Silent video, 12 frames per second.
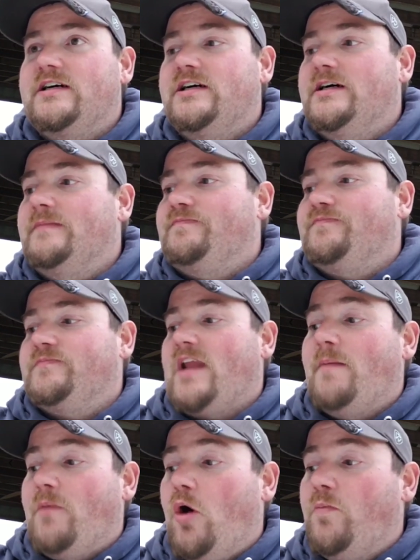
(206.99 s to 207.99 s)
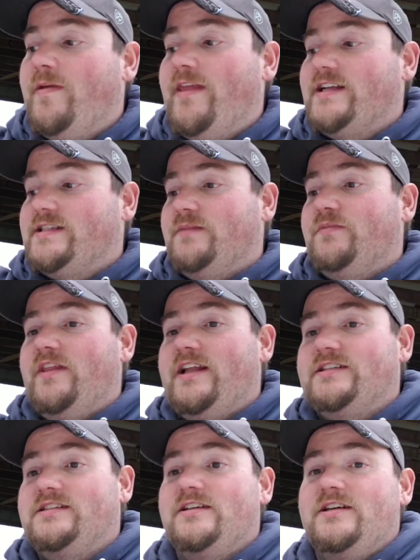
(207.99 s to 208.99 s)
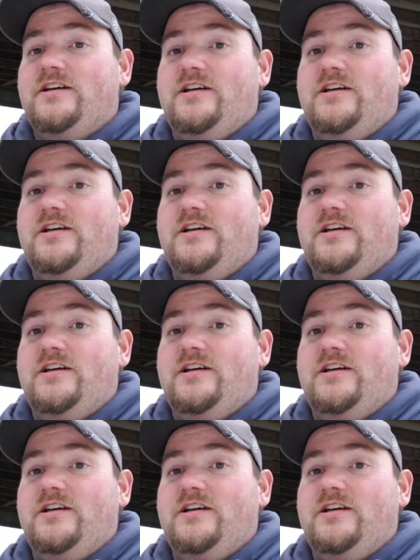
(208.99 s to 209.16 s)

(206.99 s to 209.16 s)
I'm hoping that's something that